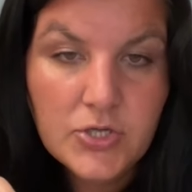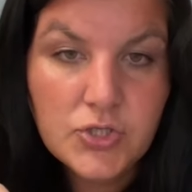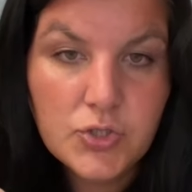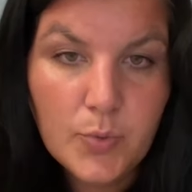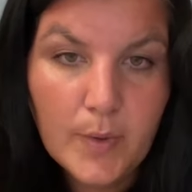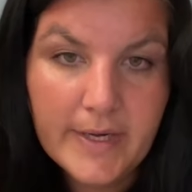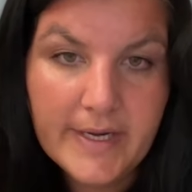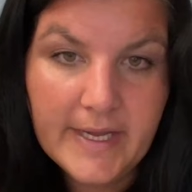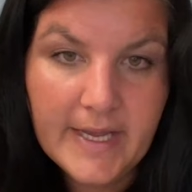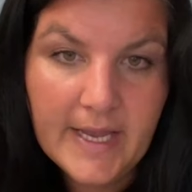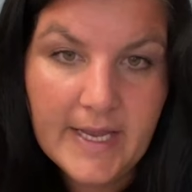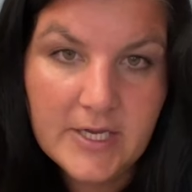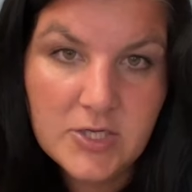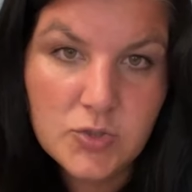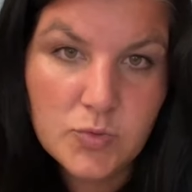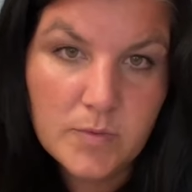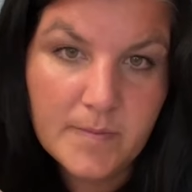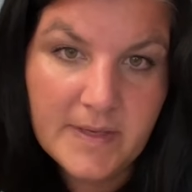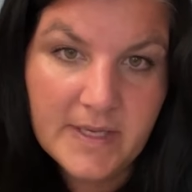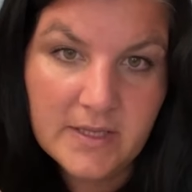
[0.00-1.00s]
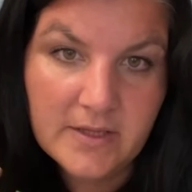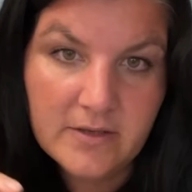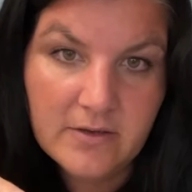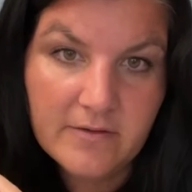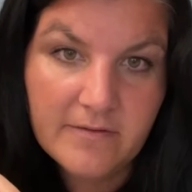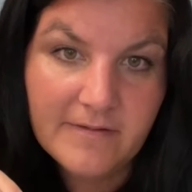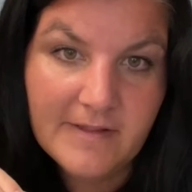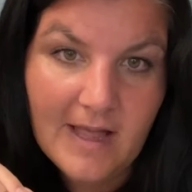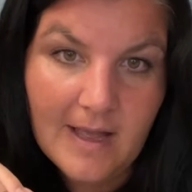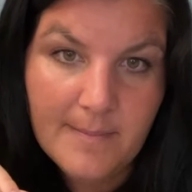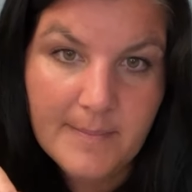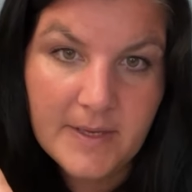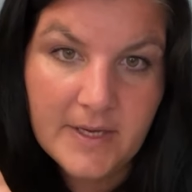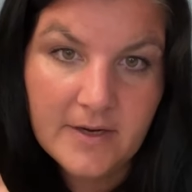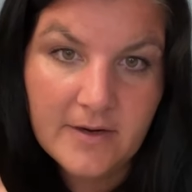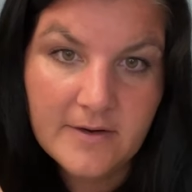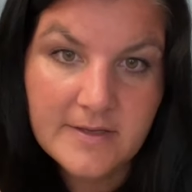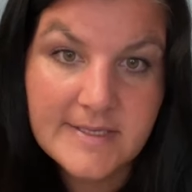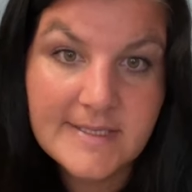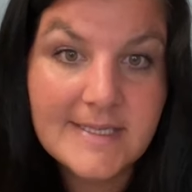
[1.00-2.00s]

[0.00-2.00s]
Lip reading: 20 gauge would be a little floppier.